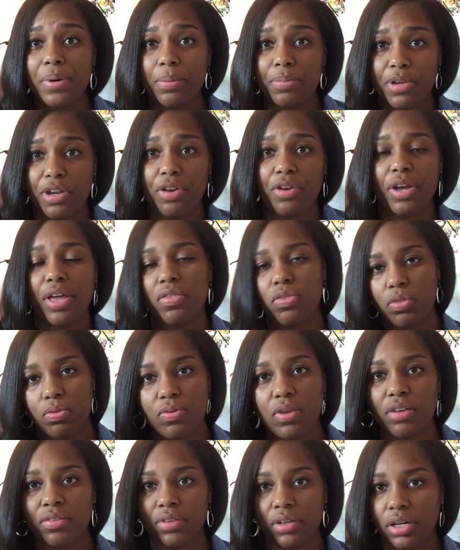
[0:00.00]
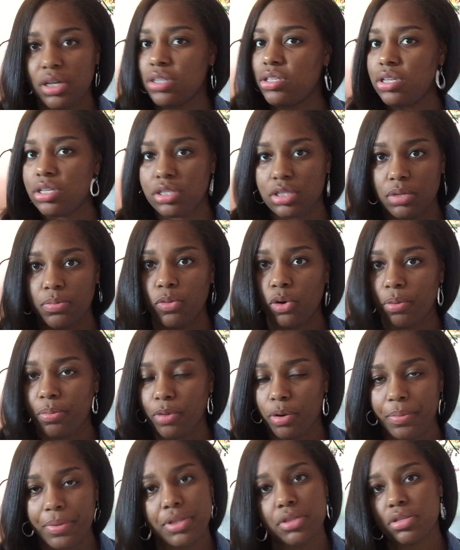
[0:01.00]
But I'm curious. I'm definitely going to see some
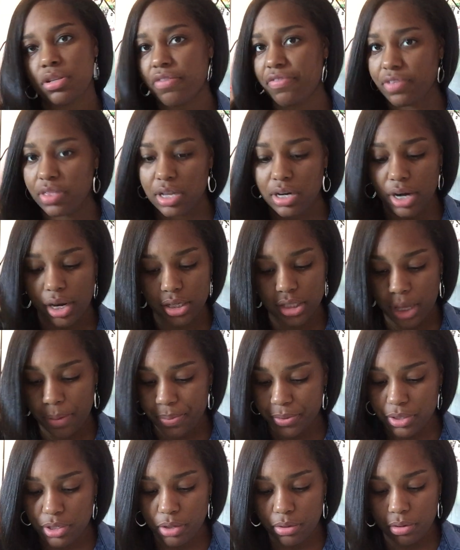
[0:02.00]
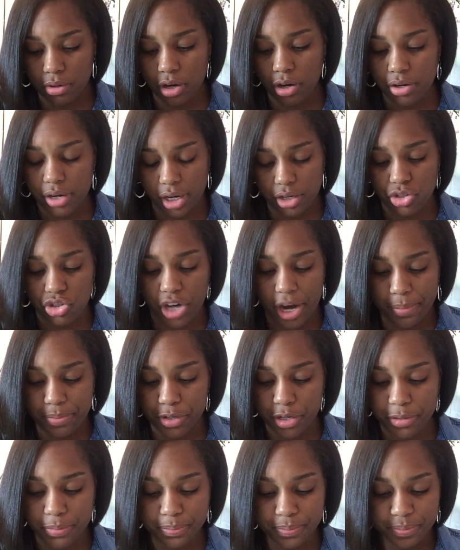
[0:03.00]
more merman stuff in the next episode or next
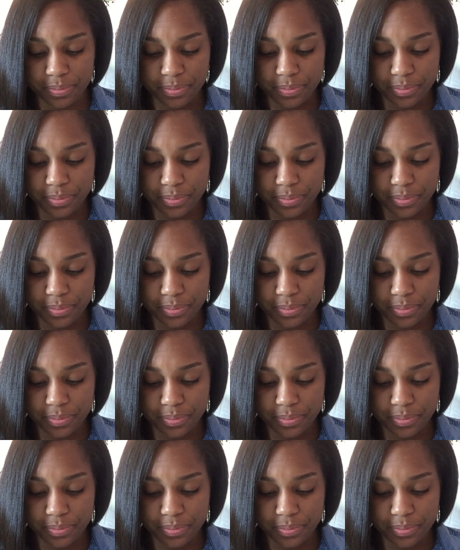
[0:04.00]
chapter.